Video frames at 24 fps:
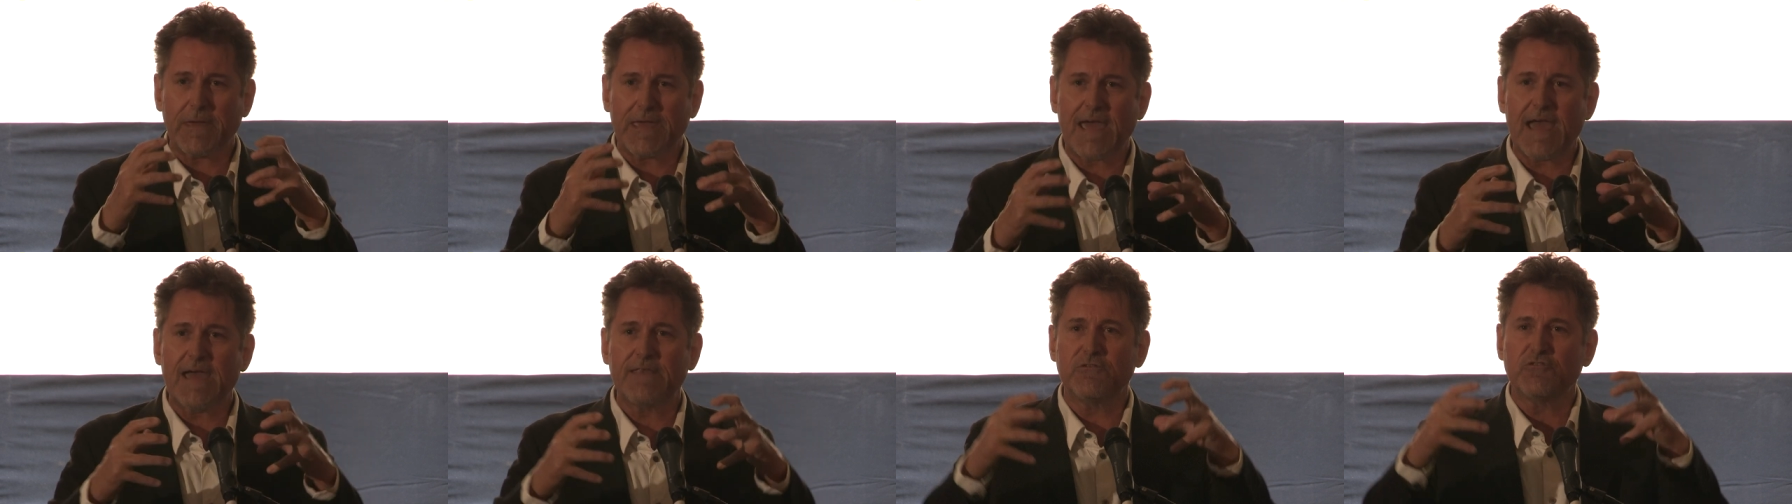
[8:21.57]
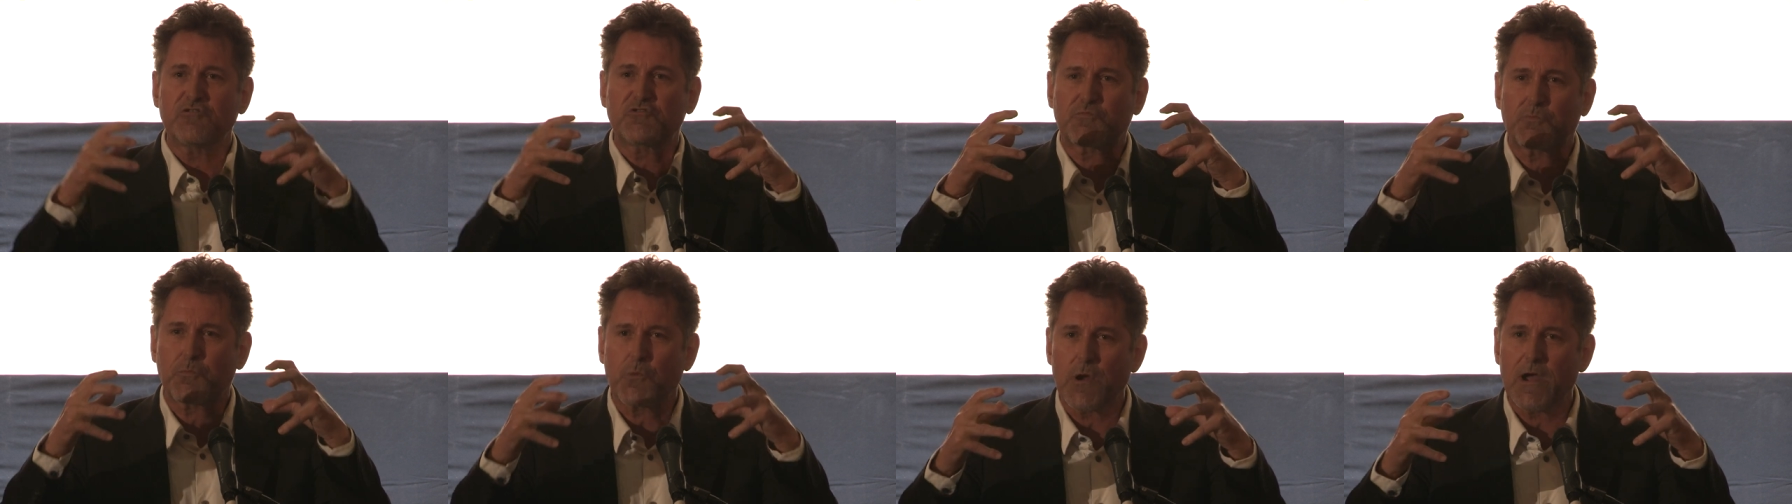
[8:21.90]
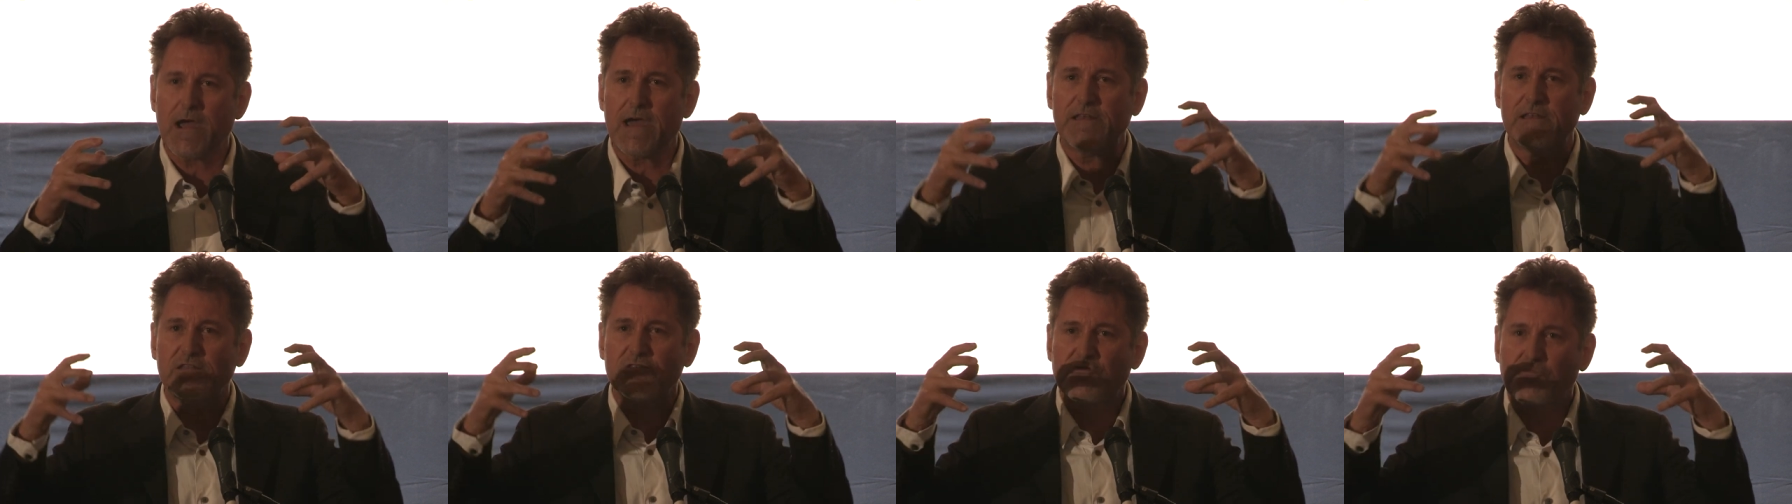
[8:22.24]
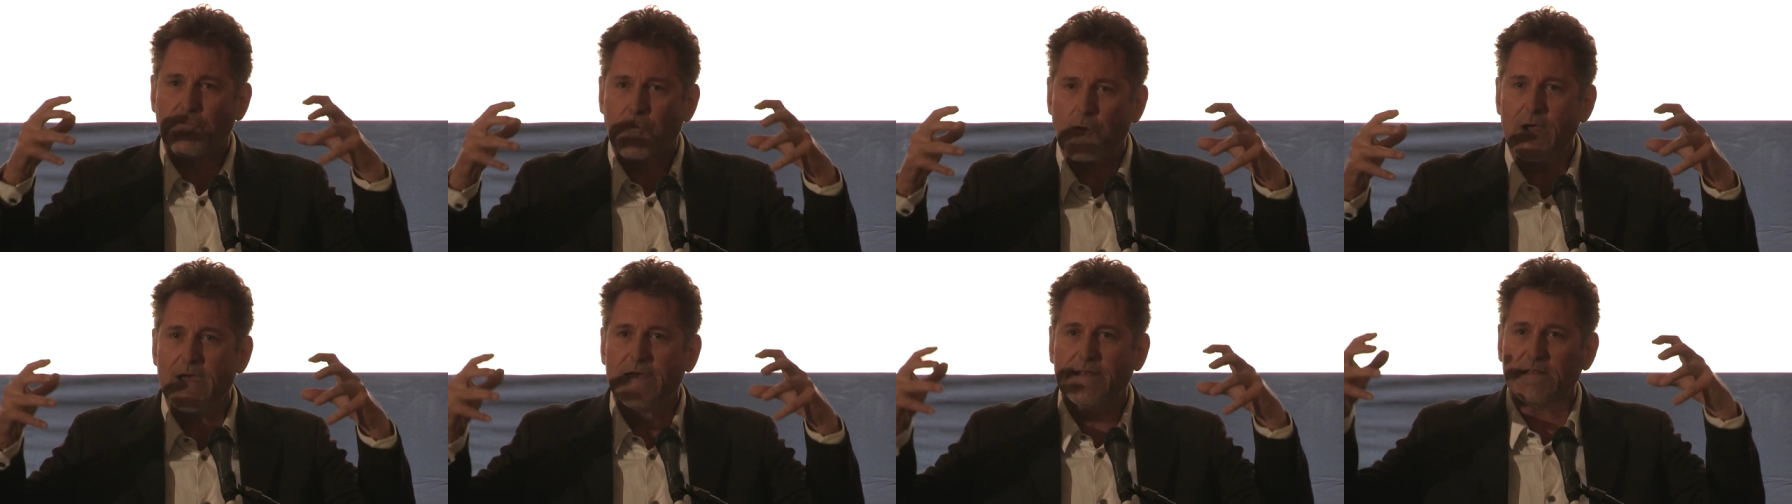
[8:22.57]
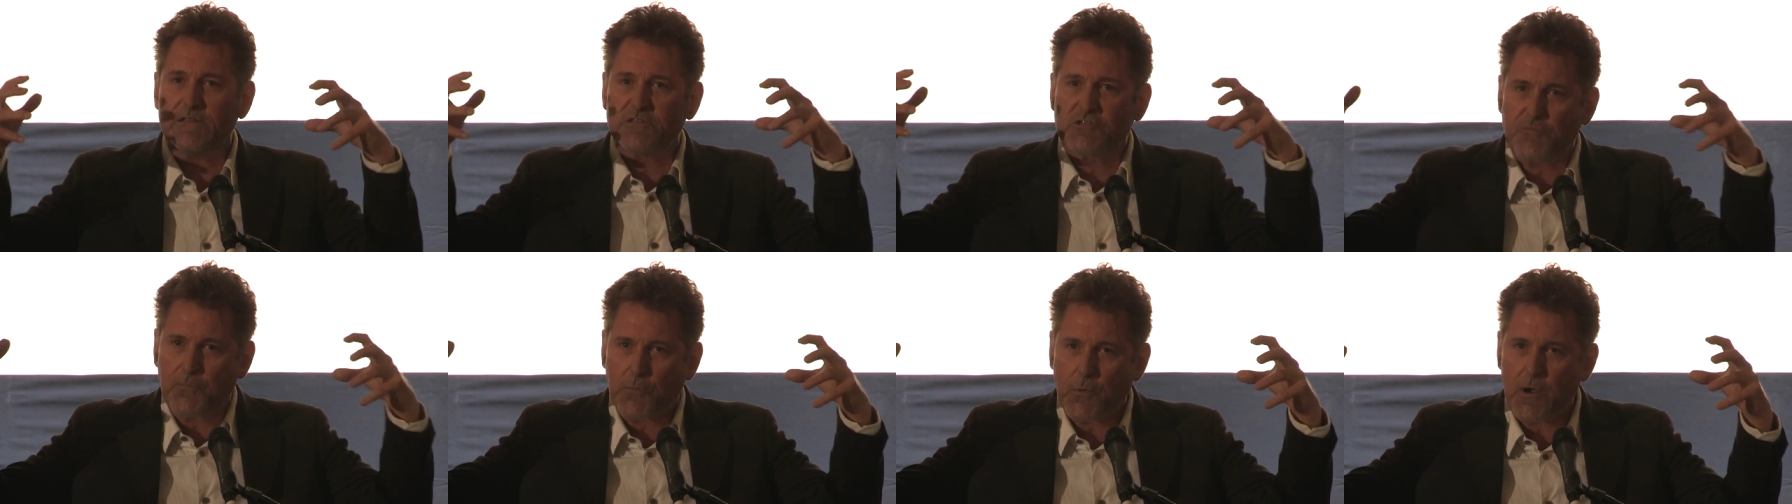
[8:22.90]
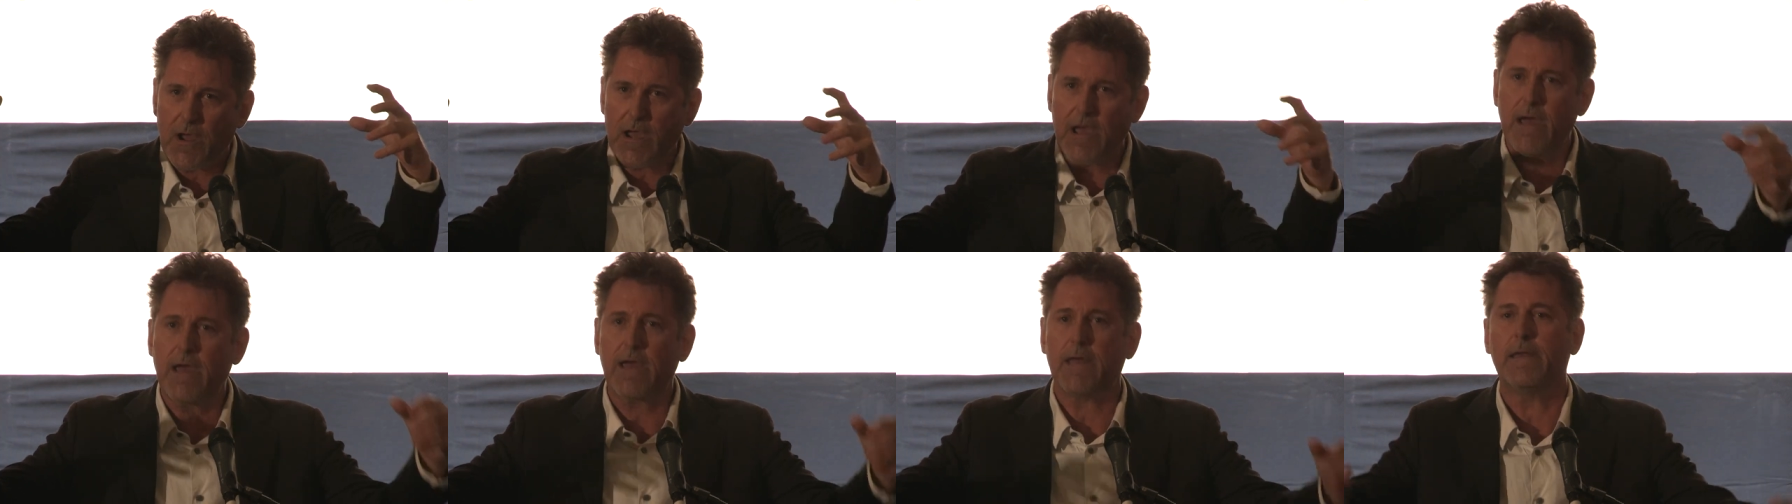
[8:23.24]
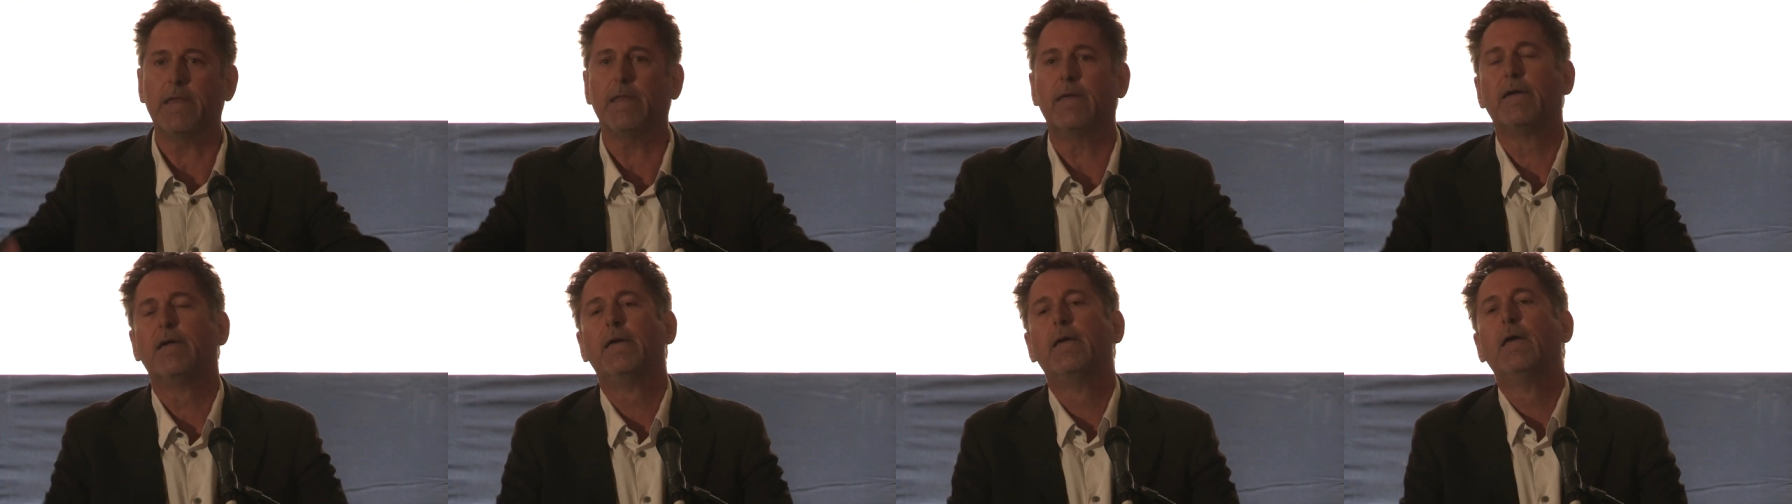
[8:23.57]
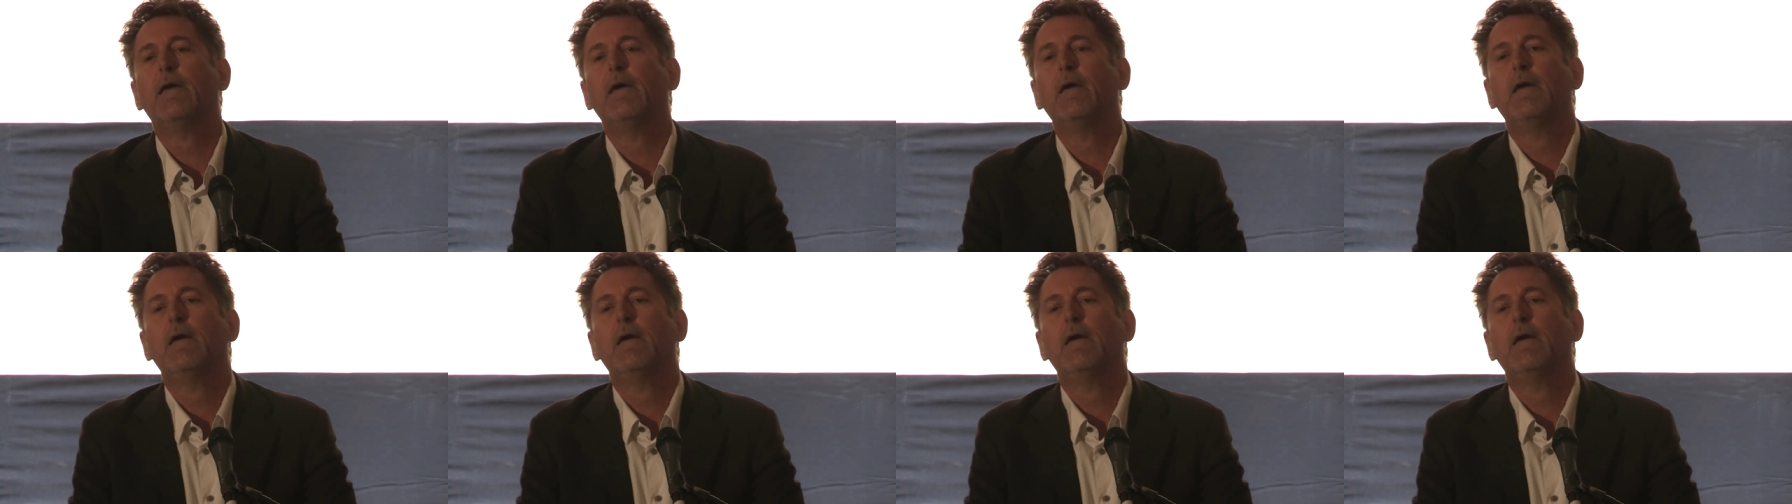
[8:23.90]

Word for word: It began to spread and spread and spread